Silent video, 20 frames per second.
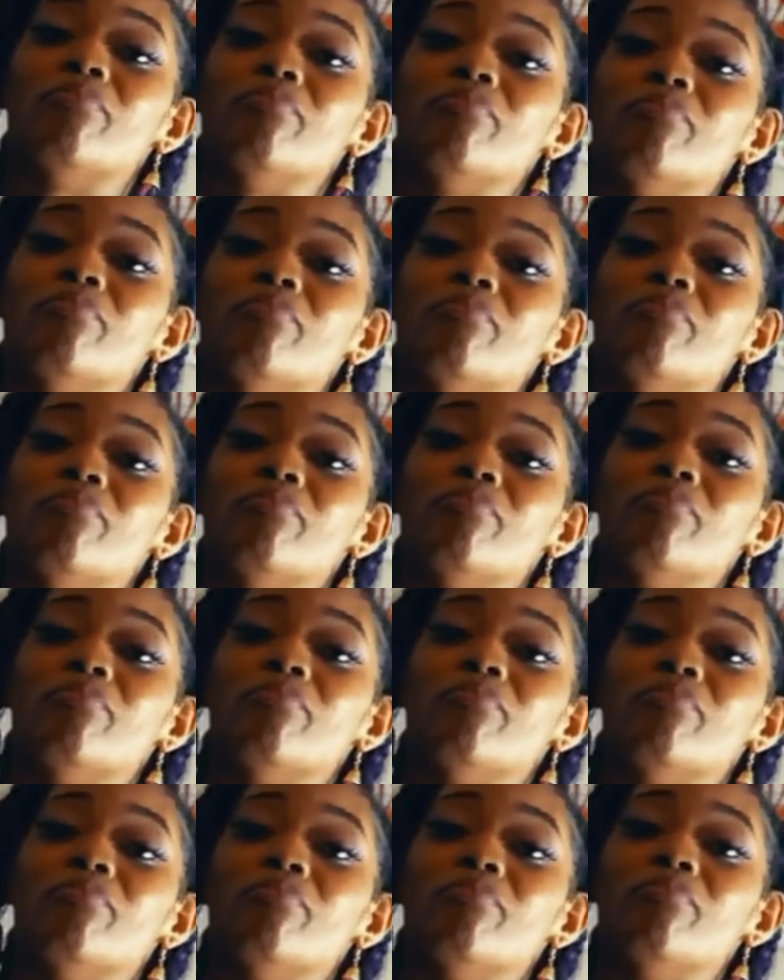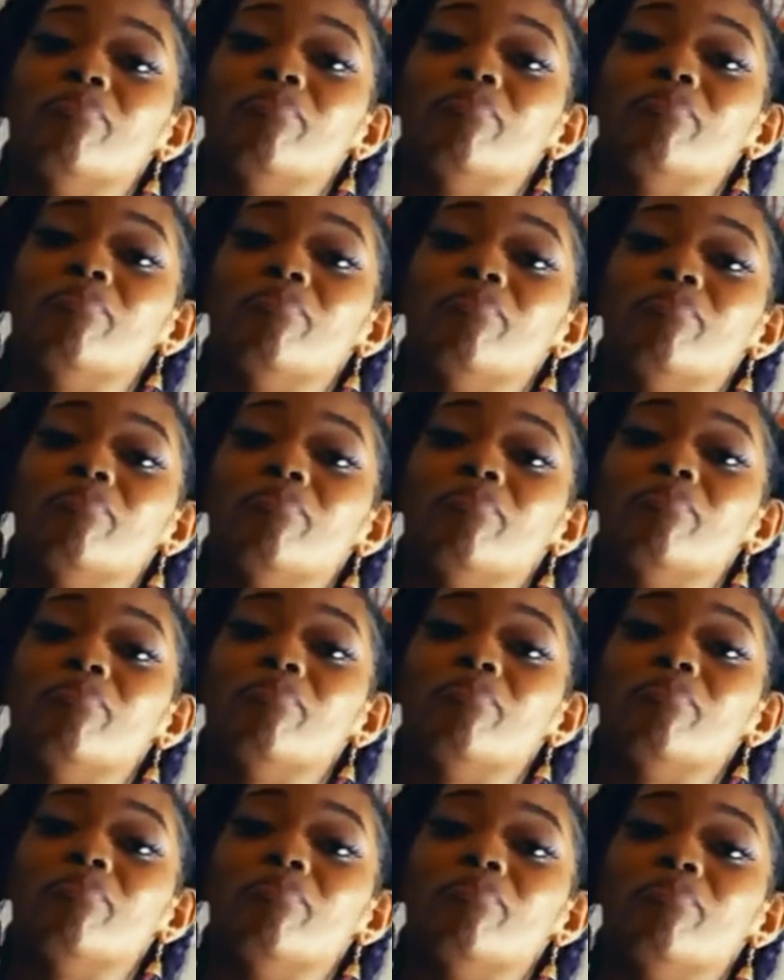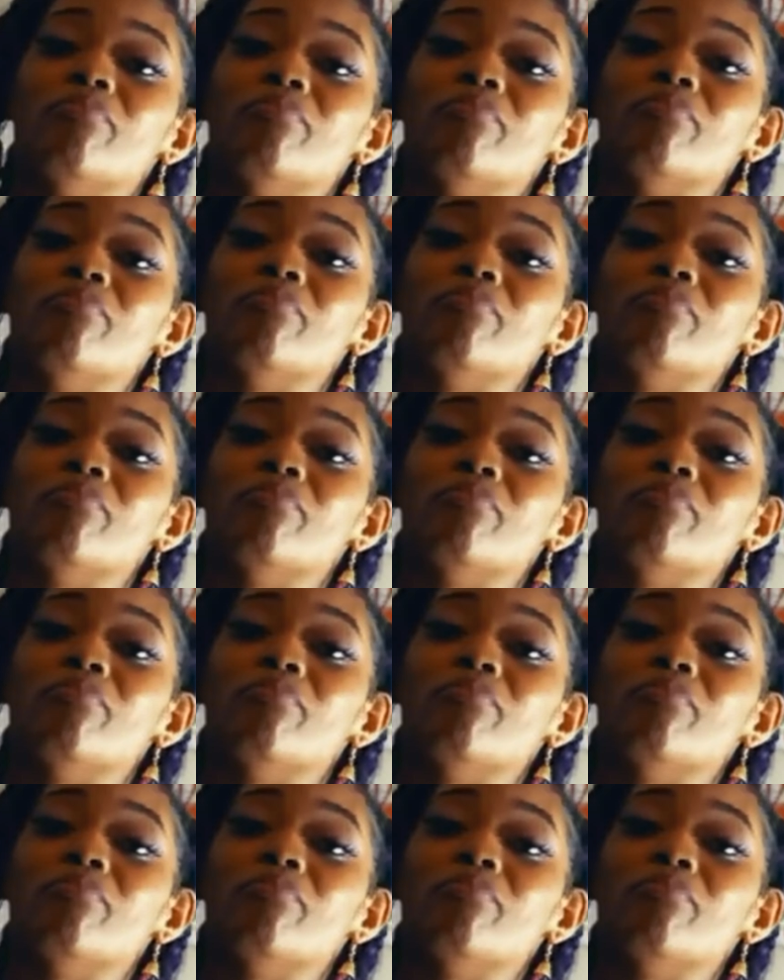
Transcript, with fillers: Hello, scrawny ass. Essen lost a lot of weight.